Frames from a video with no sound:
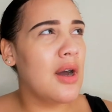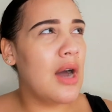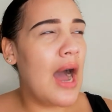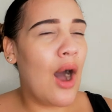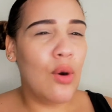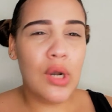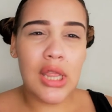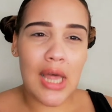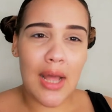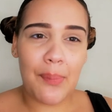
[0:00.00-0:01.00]
how
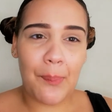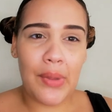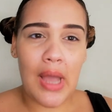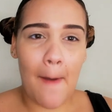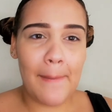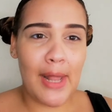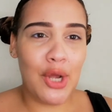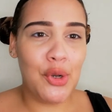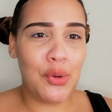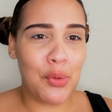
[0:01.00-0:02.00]
did that become
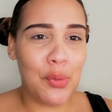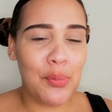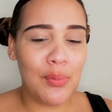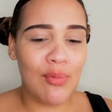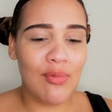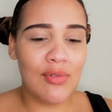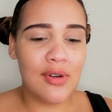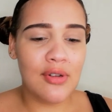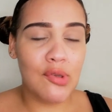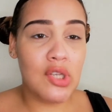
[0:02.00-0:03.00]
like a norm
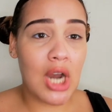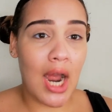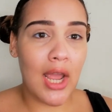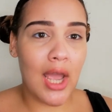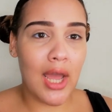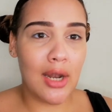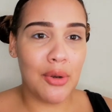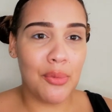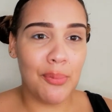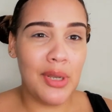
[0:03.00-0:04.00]
to try
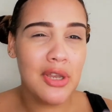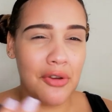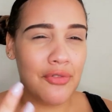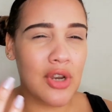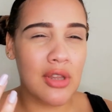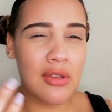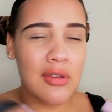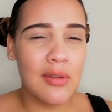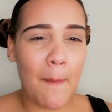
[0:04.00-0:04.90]
and be different?